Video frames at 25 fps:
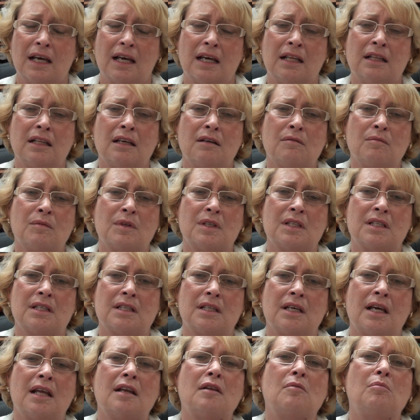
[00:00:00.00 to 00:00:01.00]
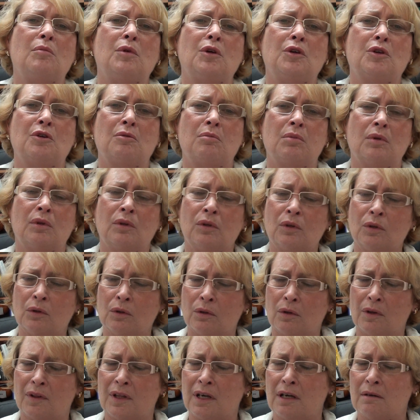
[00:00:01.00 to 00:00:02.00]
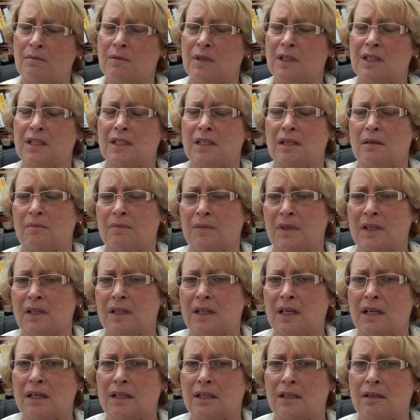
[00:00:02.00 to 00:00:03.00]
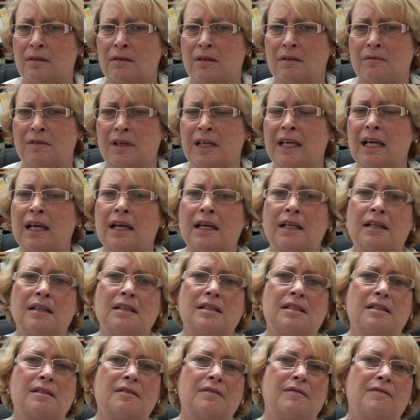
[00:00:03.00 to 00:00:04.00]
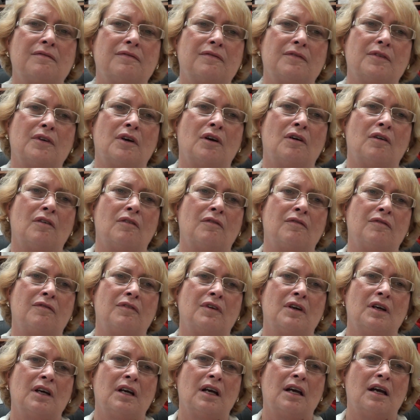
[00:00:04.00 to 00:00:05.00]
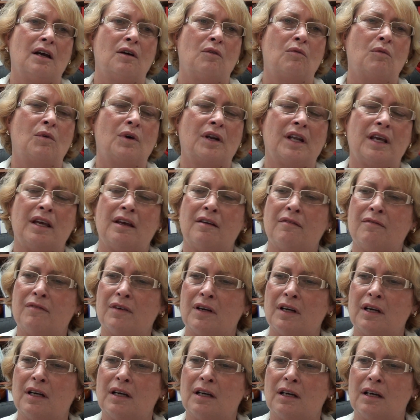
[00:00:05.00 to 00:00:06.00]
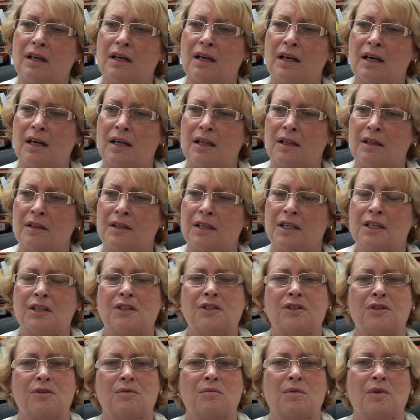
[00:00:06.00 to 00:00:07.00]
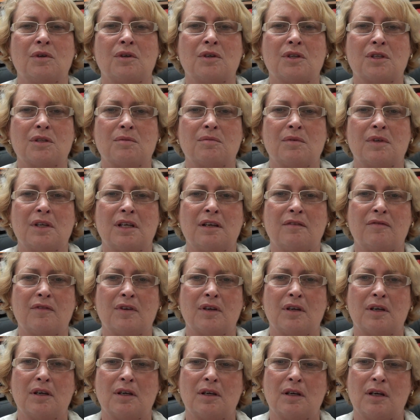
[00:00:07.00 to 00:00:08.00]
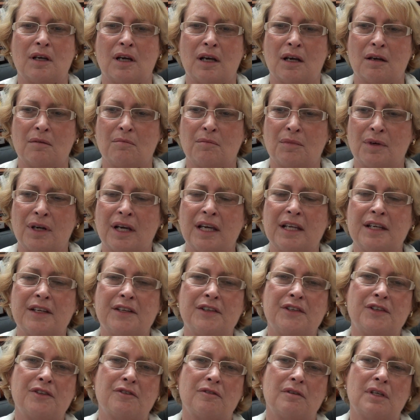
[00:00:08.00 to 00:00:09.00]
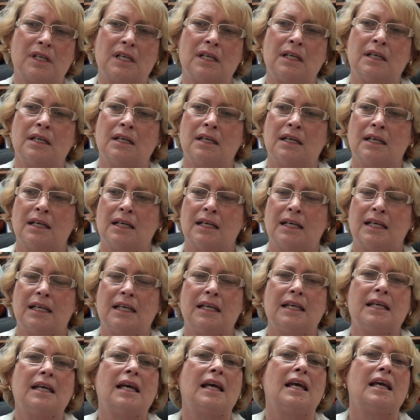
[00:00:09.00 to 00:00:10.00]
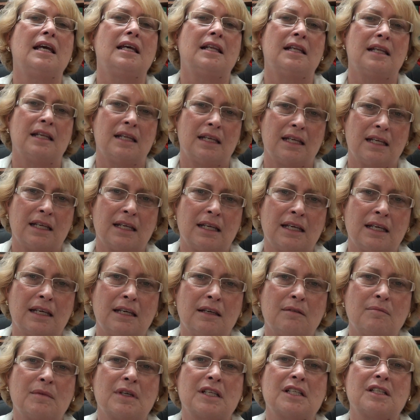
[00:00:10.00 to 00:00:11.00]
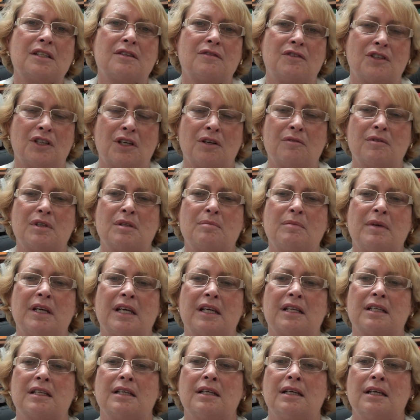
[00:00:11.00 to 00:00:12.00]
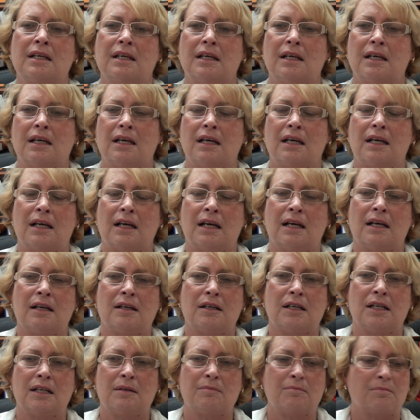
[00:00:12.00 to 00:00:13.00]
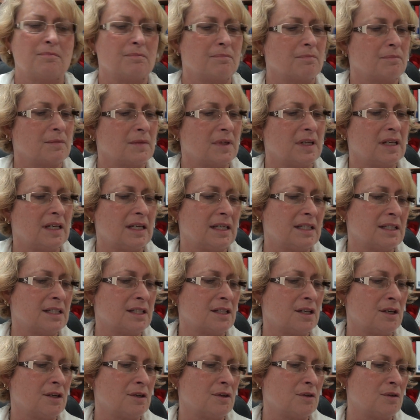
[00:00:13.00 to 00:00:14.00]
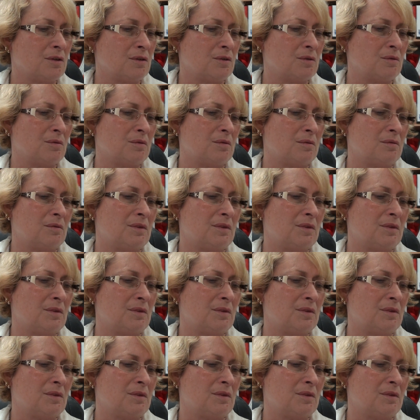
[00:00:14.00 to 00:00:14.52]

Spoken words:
And that was an immutable law. That was something that, regardless of whatever the issue was, whatever brain injury he had, he must show respect. So,